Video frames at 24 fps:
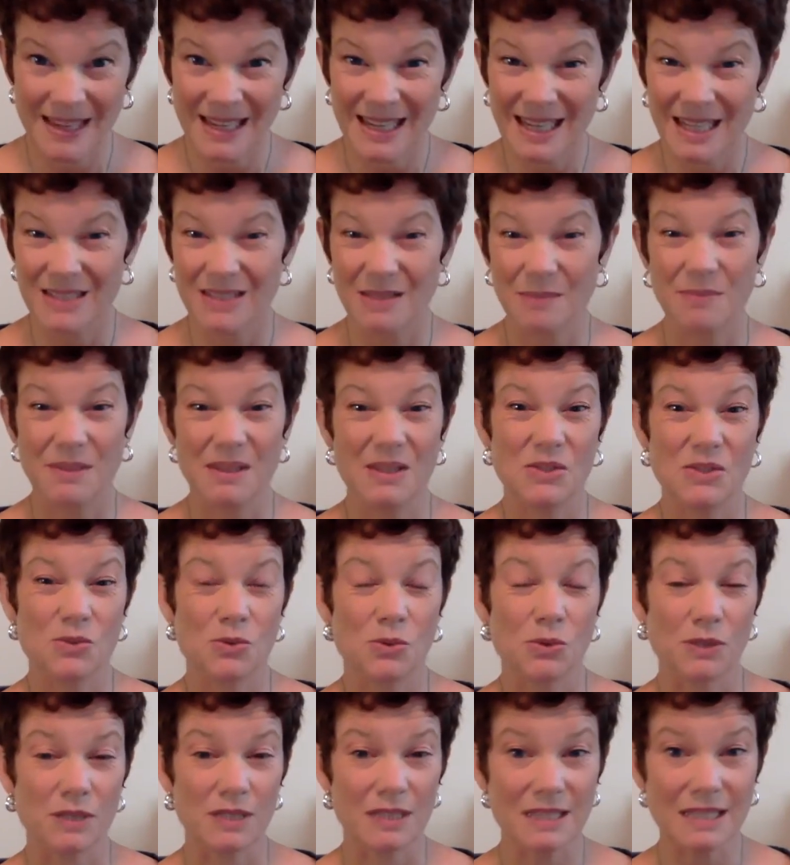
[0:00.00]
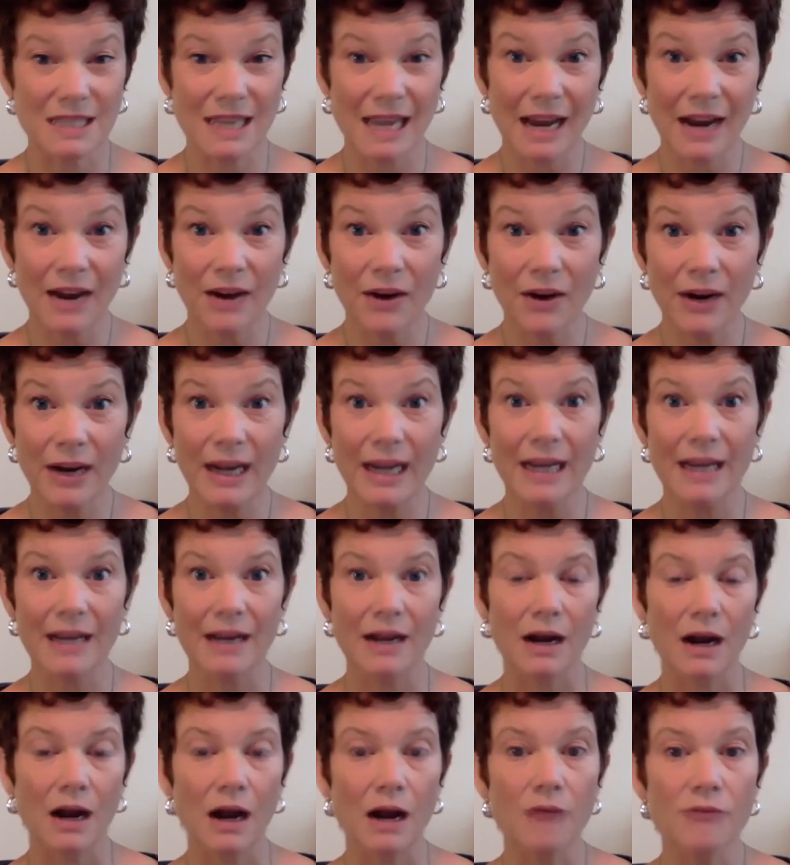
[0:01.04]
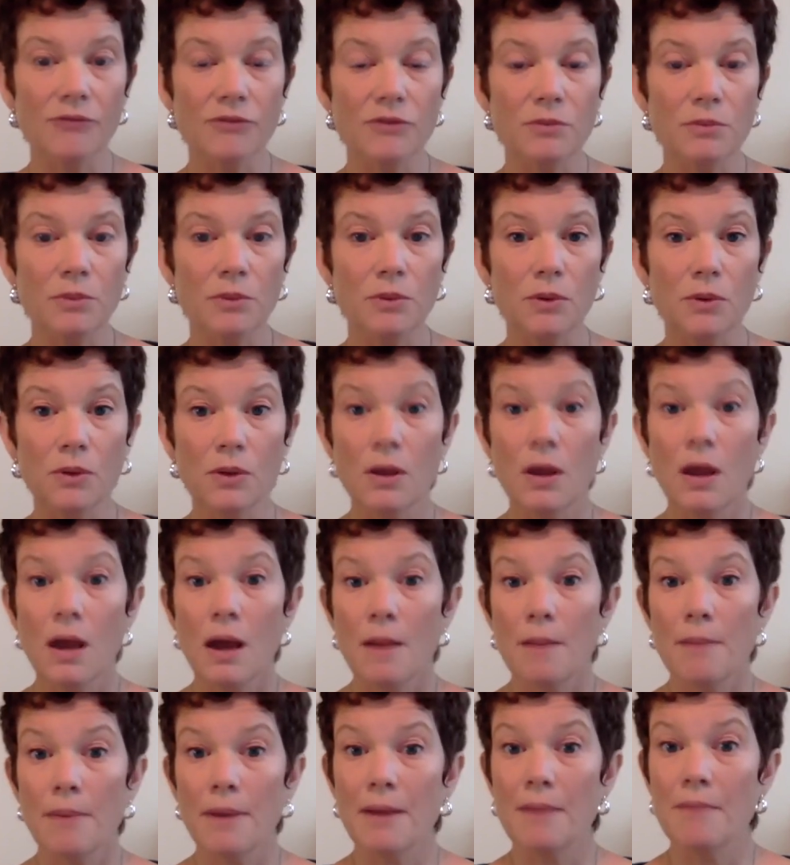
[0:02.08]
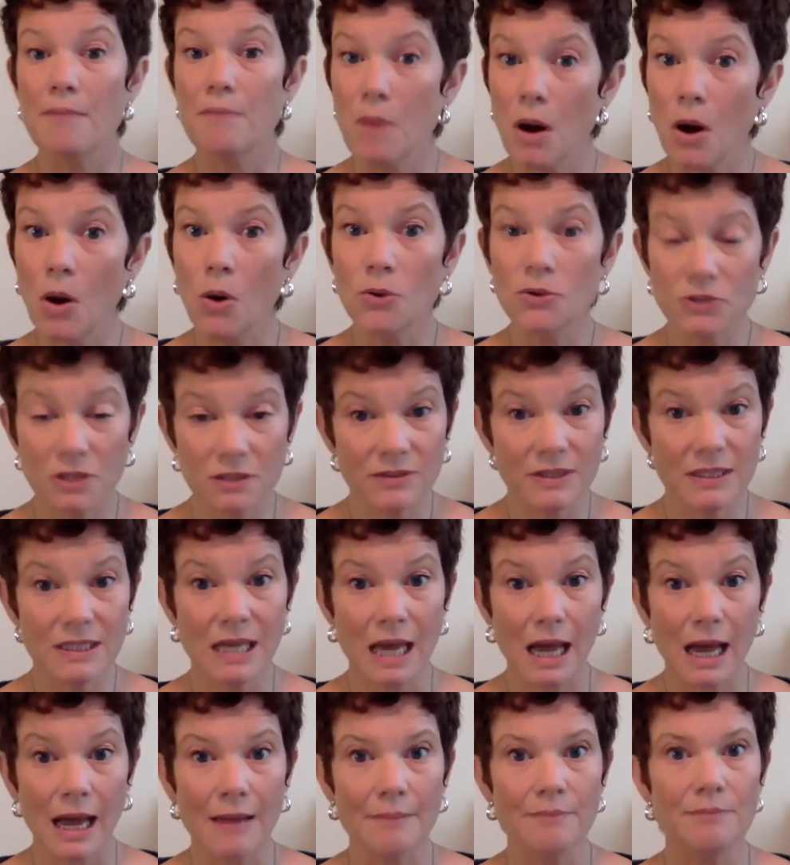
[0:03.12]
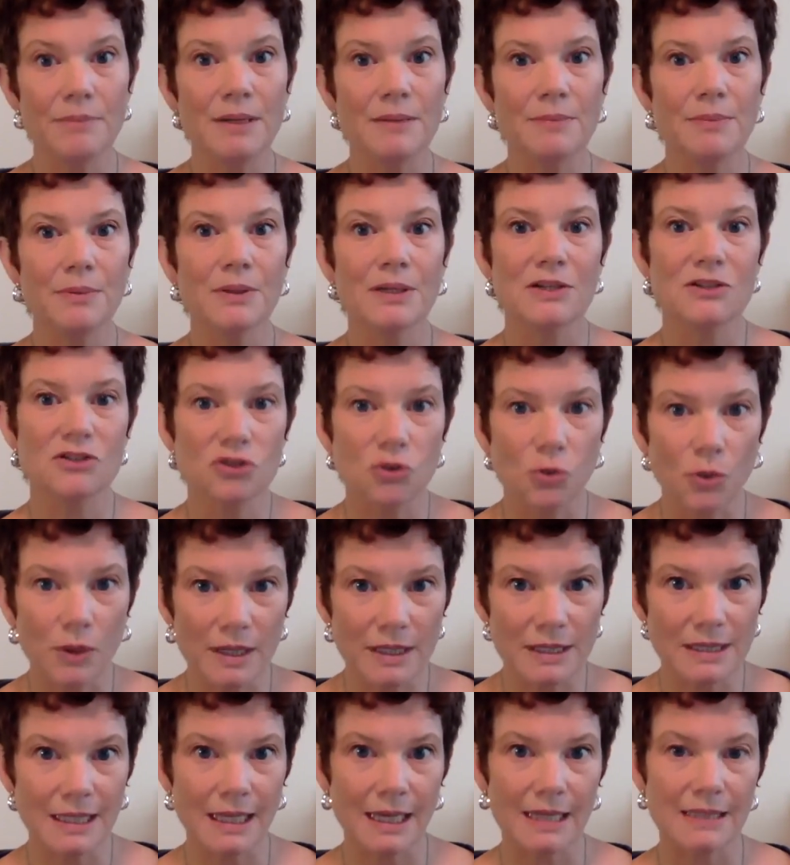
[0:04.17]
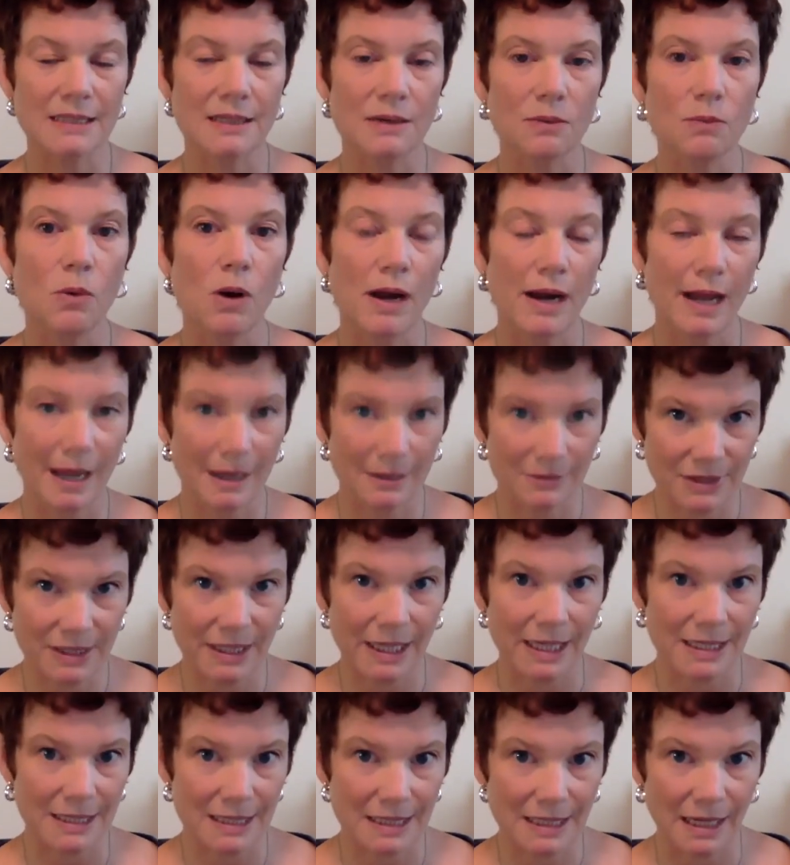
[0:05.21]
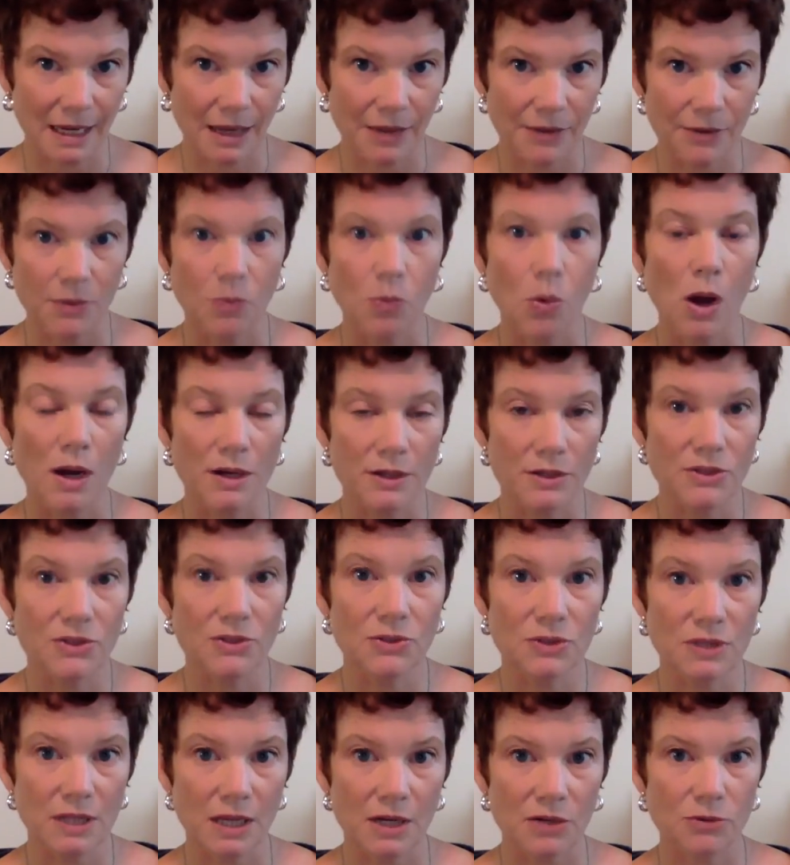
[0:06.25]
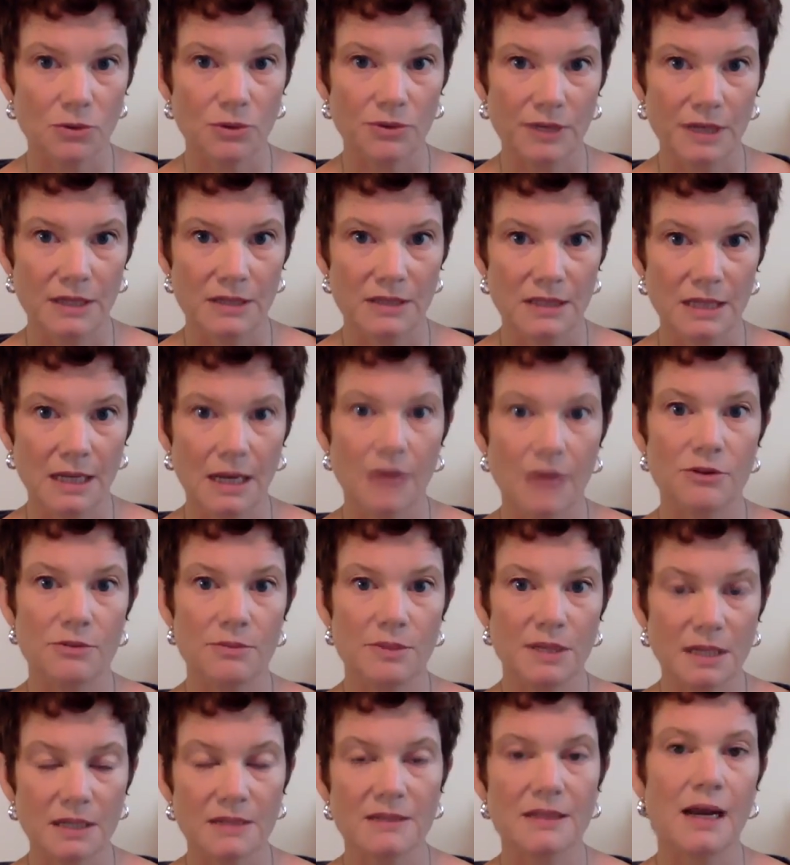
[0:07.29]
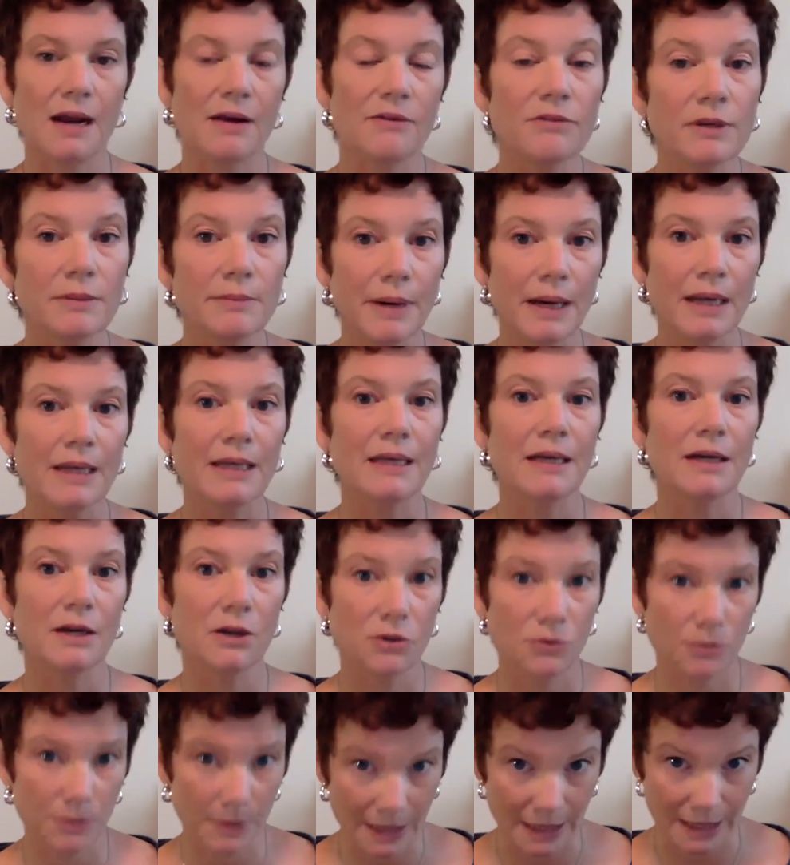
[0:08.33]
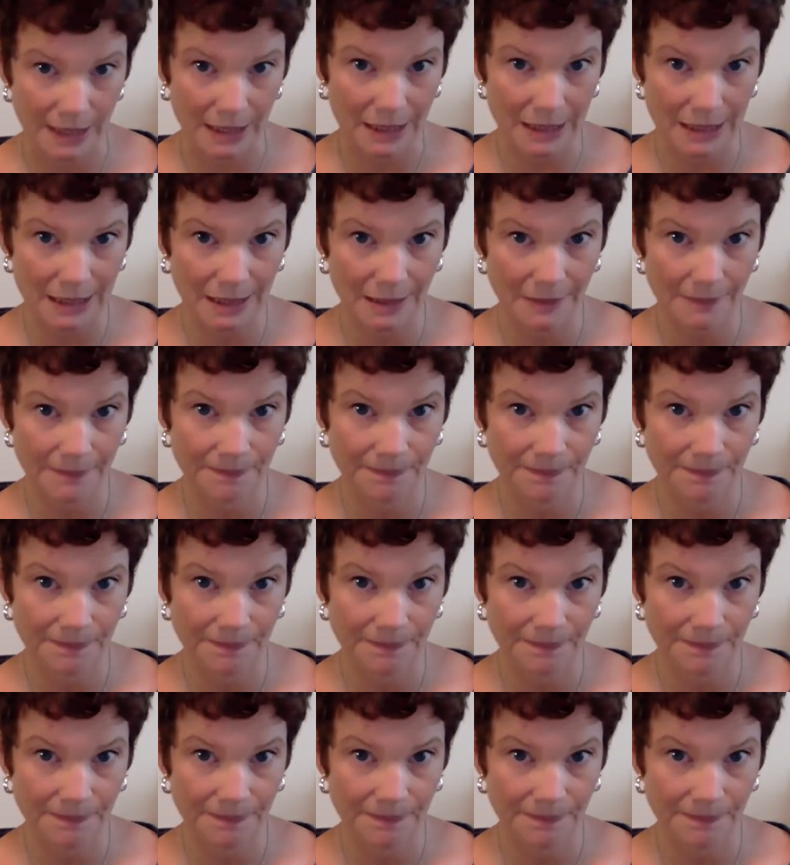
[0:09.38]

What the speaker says: It's something that's really scary and uncomfortable, but most of the time people enjoy sex and want to have sex together and want to do sexual things together because everybody agrees.